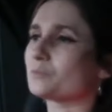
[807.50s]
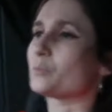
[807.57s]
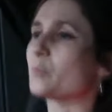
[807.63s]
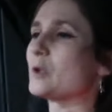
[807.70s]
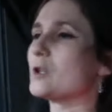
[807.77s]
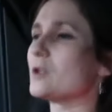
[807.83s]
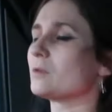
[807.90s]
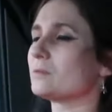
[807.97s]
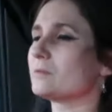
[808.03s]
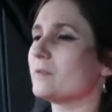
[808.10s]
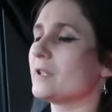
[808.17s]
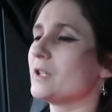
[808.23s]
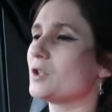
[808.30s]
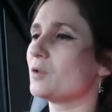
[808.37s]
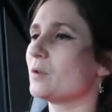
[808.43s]
but
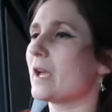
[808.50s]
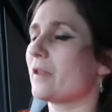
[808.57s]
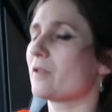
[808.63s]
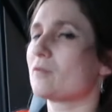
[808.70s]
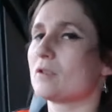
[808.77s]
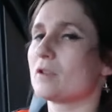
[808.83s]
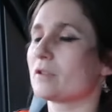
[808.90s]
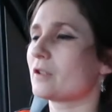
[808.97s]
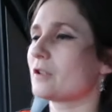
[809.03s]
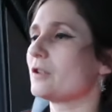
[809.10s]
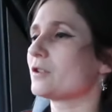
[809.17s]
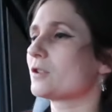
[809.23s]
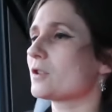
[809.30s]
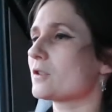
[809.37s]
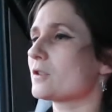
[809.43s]
you do get the road
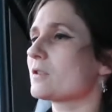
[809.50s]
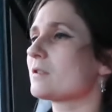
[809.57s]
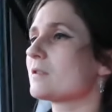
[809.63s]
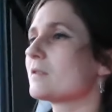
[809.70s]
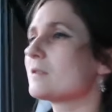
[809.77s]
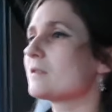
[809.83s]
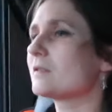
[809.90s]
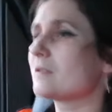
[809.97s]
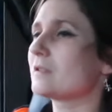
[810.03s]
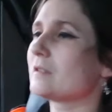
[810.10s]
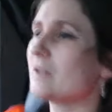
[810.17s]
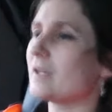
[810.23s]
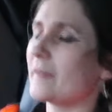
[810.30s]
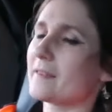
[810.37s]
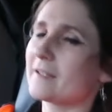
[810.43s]
closures
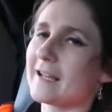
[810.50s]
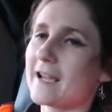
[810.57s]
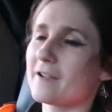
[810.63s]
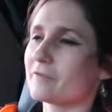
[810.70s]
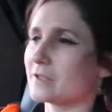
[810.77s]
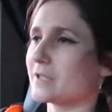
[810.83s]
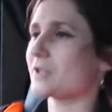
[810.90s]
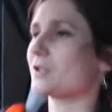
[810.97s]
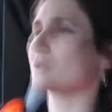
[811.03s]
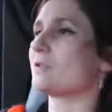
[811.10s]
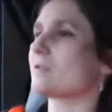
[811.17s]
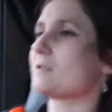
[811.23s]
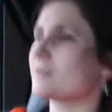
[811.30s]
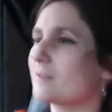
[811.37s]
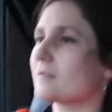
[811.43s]
and the
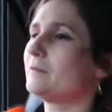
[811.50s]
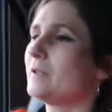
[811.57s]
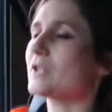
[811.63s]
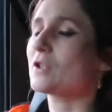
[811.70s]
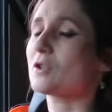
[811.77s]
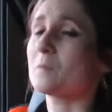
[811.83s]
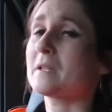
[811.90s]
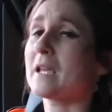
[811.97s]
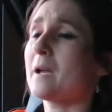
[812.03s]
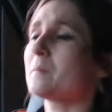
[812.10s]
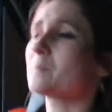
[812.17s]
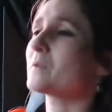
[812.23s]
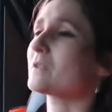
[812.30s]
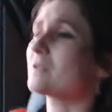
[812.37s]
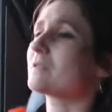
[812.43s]
diversions, which
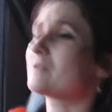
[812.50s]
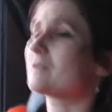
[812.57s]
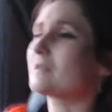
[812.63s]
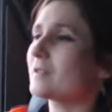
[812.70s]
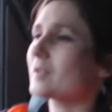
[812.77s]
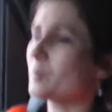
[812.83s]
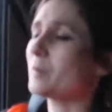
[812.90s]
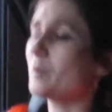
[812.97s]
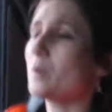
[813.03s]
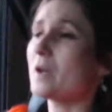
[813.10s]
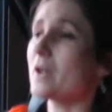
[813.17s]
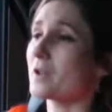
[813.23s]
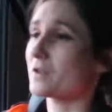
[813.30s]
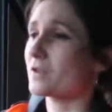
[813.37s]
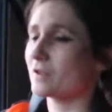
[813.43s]
sometimes can be
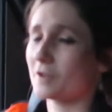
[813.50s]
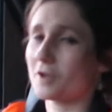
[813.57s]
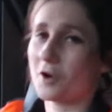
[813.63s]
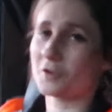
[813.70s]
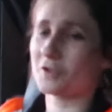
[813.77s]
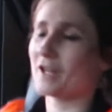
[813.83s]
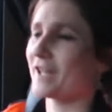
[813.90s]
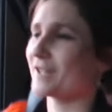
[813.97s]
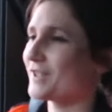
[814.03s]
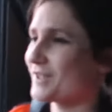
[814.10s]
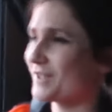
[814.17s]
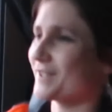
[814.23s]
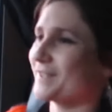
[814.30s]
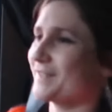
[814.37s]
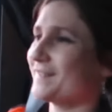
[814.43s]
worse than
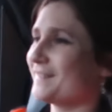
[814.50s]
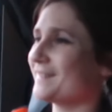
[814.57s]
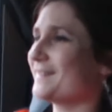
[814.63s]
congestion.